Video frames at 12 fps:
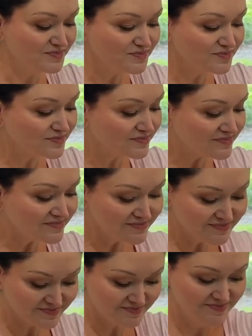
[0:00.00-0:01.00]
I don't know what it
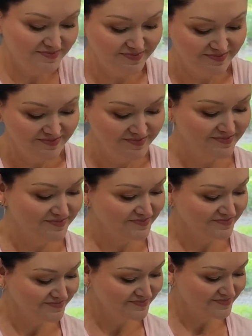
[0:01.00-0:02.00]
is.
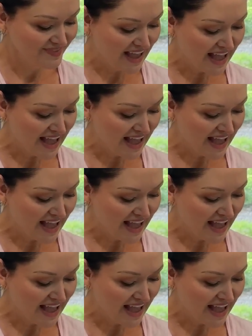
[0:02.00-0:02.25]
Are